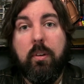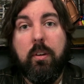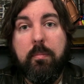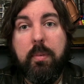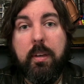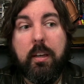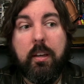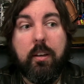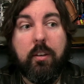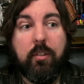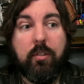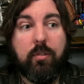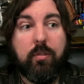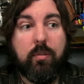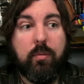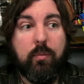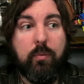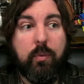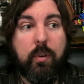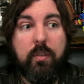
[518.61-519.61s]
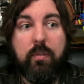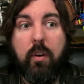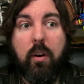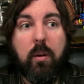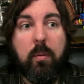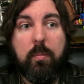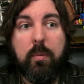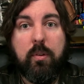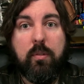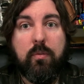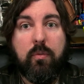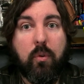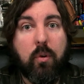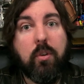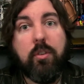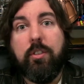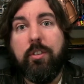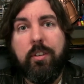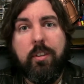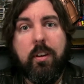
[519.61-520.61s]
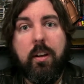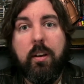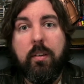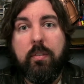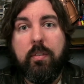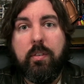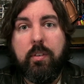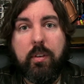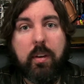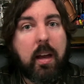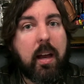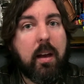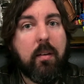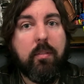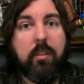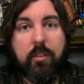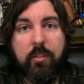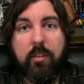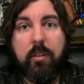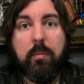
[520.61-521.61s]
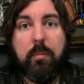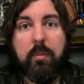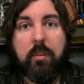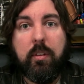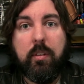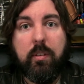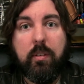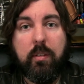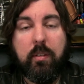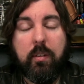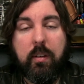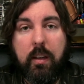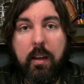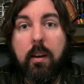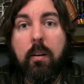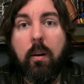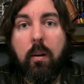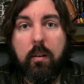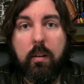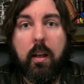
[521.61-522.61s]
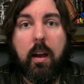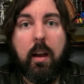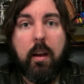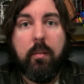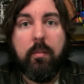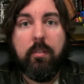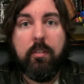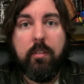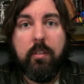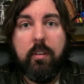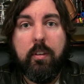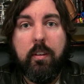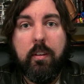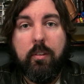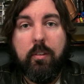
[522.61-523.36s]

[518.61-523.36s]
because we've all been fortunate enough to have The Simpsons in our lives.